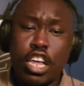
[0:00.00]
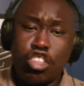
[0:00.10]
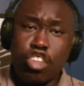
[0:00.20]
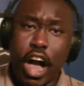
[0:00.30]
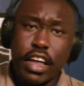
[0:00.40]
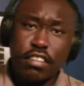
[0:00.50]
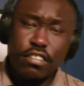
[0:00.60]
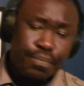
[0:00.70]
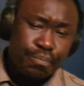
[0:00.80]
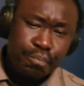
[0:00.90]

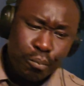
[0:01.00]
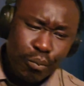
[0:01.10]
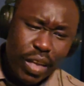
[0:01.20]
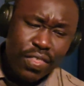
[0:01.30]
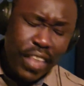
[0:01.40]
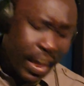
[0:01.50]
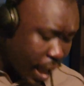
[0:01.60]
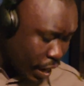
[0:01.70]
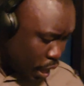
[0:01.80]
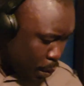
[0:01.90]
Giants. Then
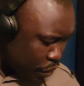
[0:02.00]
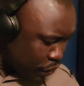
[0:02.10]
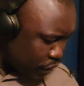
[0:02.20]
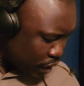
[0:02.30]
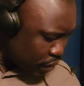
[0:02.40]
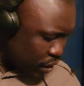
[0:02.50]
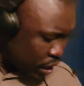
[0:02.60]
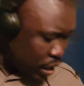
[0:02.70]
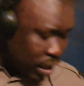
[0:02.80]
at number 6,